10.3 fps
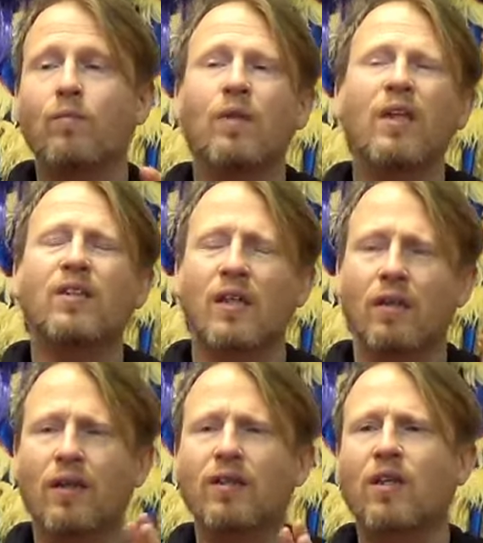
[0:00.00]
let's
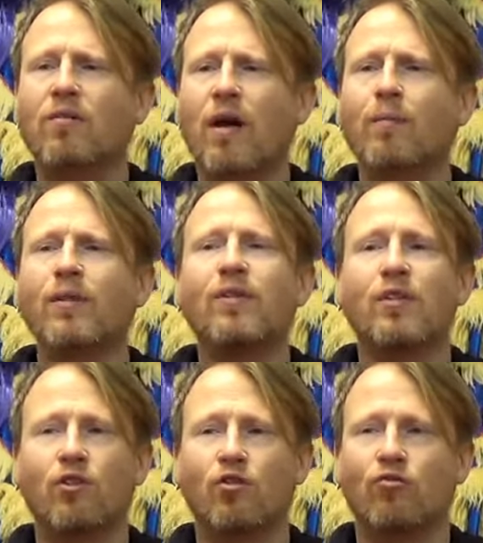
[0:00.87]
say grappling's
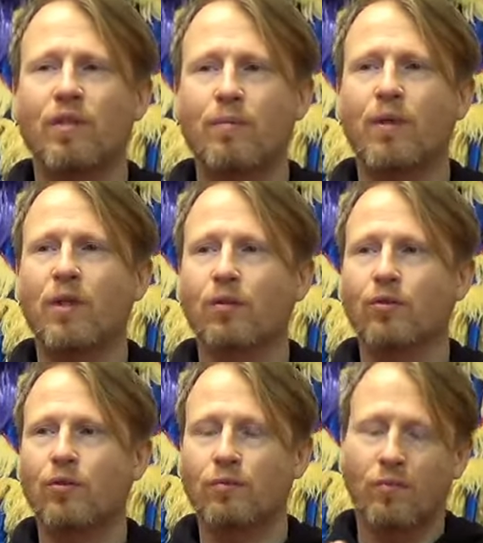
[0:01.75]
extreme
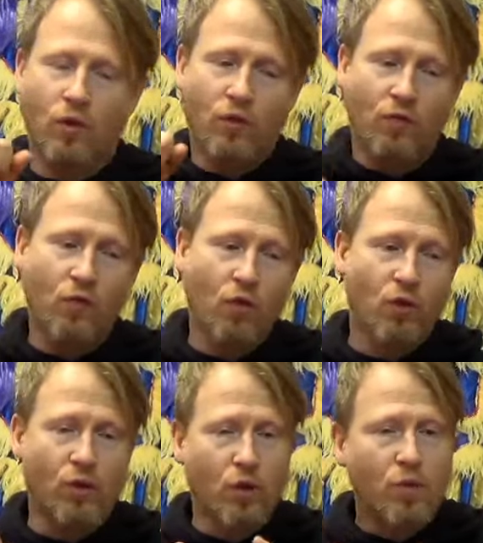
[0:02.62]
close on the floor.
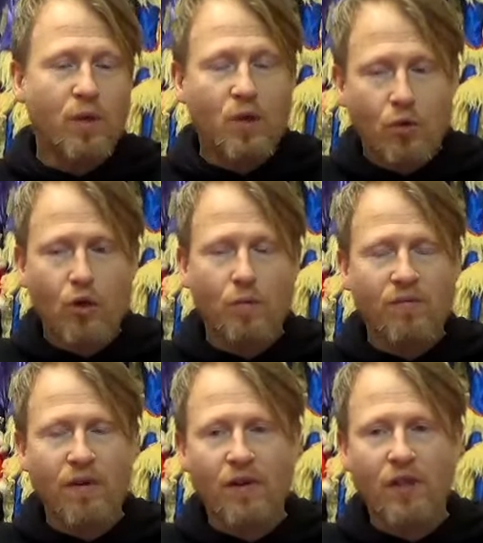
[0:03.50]
You could be
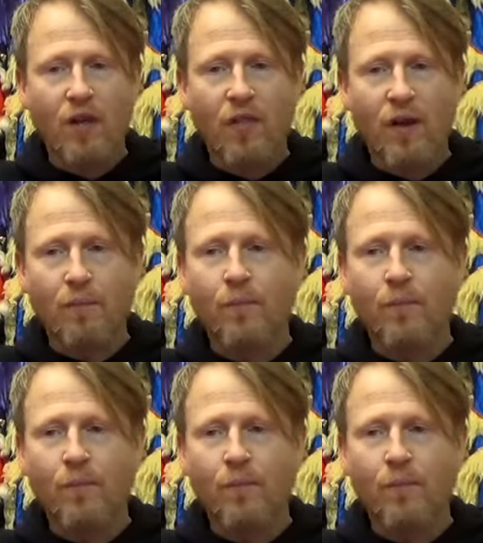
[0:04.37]
very good at that,